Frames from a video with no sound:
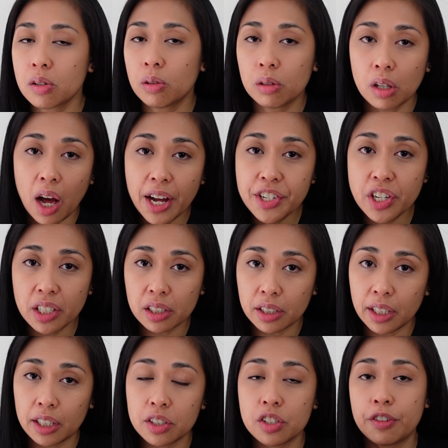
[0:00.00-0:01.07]
So
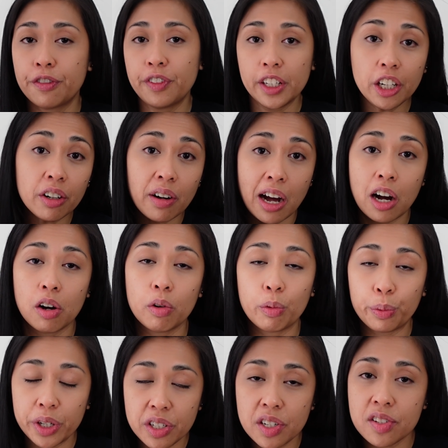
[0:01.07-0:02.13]
logically, to figure out
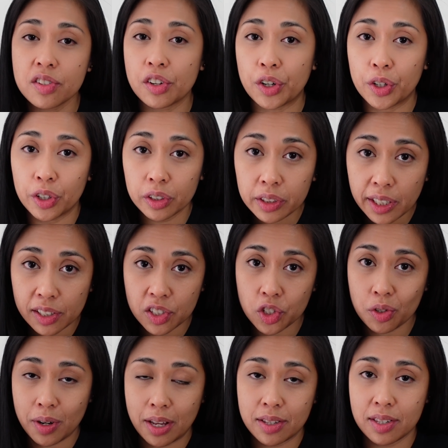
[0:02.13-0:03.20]
which is the earliest
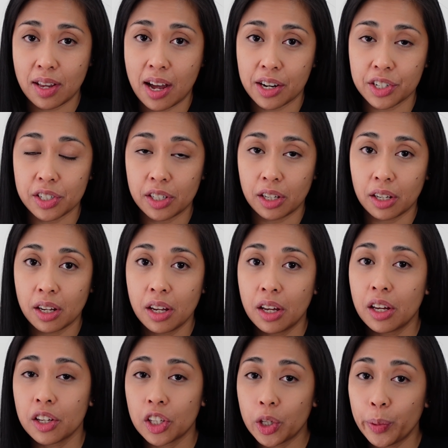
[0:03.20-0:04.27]
transaction,
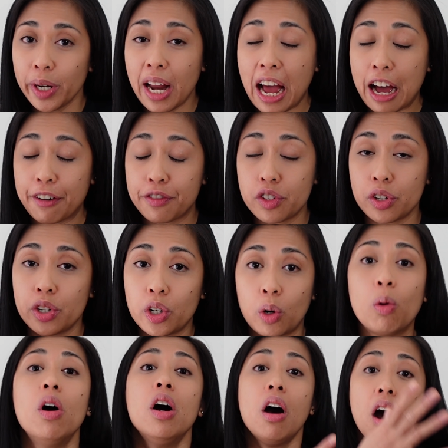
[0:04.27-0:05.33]
you would have to
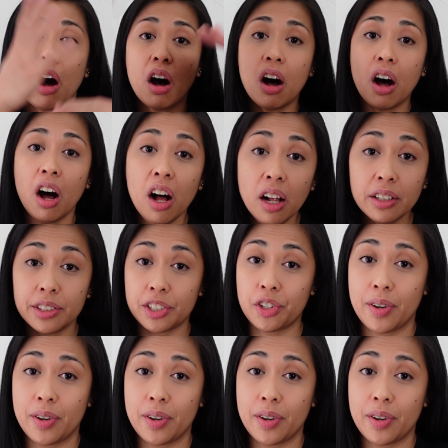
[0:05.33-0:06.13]
know all the